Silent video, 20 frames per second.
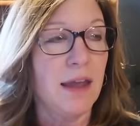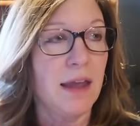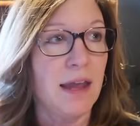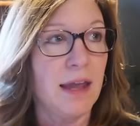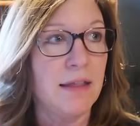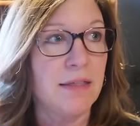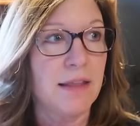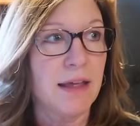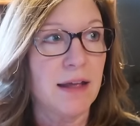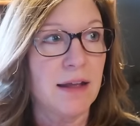
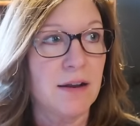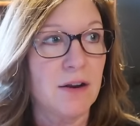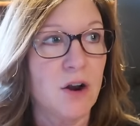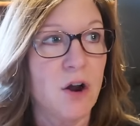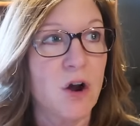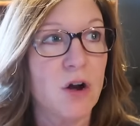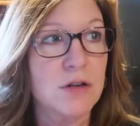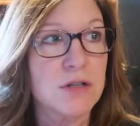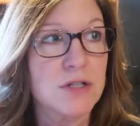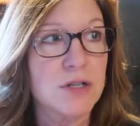And then
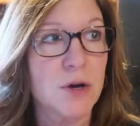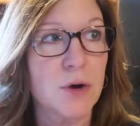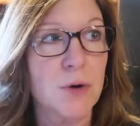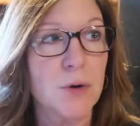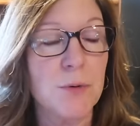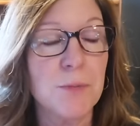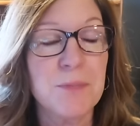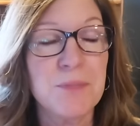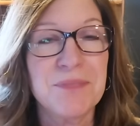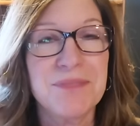
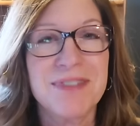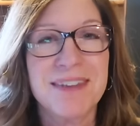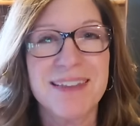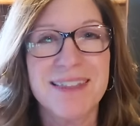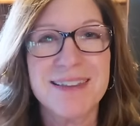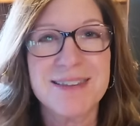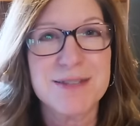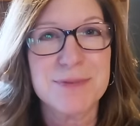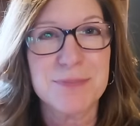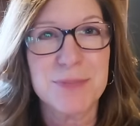also
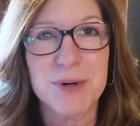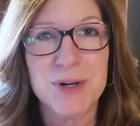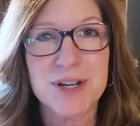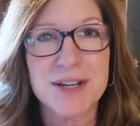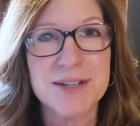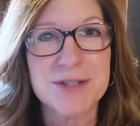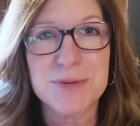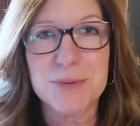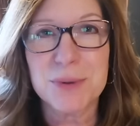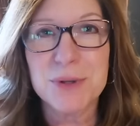this book
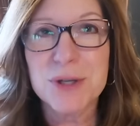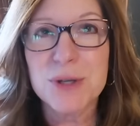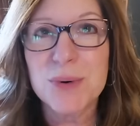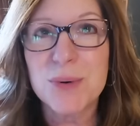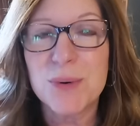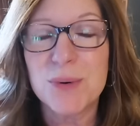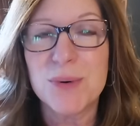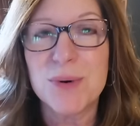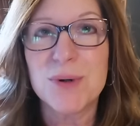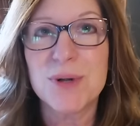is really
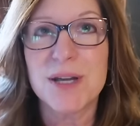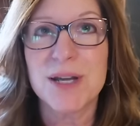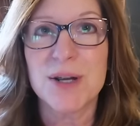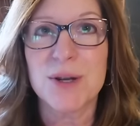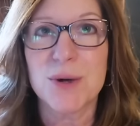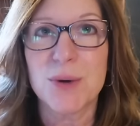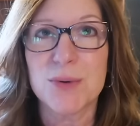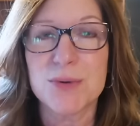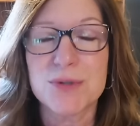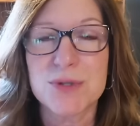cool.
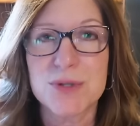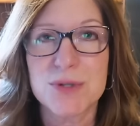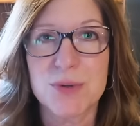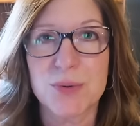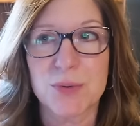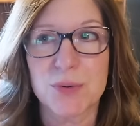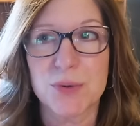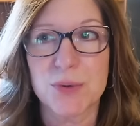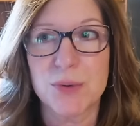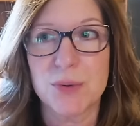It goes
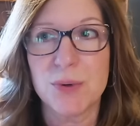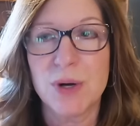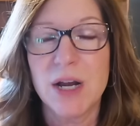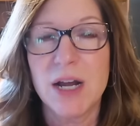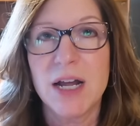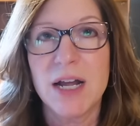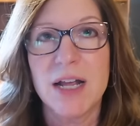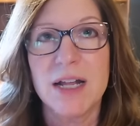through,